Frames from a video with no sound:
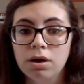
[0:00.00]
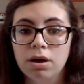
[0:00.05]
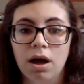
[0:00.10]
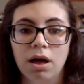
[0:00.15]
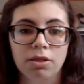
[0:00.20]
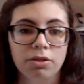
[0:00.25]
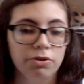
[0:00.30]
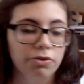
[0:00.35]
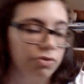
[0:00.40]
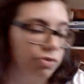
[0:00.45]

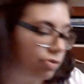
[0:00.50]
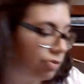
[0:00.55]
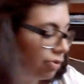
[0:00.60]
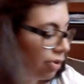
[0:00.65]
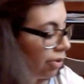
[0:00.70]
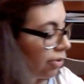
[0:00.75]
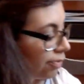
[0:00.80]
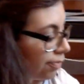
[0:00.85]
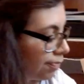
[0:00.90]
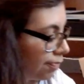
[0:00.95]
colors,
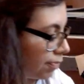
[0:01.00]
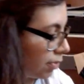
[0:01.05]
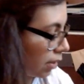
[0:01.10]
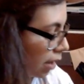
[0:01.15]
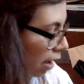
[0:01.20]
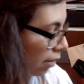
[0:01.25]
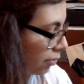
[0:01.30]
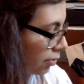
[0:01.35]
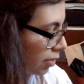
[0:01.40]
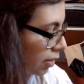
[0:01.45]
so
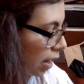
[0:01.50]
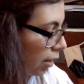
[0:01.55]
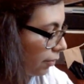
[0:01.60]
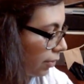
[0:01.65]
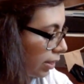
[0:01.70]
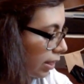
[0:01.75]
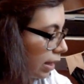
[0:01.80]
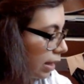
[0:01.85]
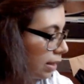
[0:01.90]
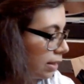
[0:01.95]
I was stuck
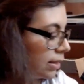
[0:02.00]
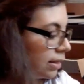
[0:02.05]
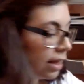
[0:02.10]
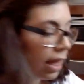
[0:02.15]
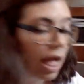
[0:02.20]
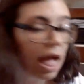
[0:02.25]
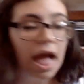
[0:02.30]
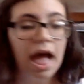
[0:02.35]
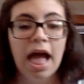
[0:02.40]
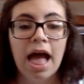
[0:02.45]
with this.
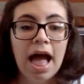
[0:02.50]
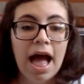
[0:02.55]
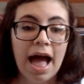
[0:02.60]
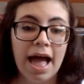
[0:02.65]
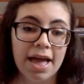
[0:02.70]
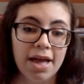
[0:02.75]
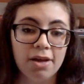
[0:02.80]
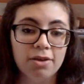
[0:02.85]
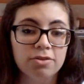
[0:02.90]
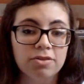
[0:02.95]

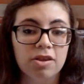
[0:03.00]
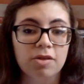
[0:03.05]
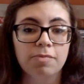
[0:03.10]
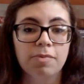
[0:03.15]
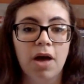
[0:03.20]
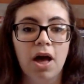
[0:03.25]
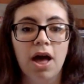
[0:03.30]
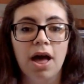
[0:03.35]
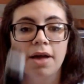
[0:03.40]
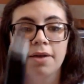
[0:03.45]
I also
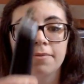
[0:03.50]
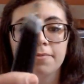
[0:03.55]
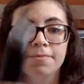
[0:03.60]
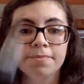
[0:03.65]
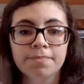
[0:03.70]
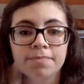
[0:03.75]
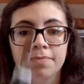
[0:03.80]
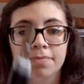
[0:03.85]
bought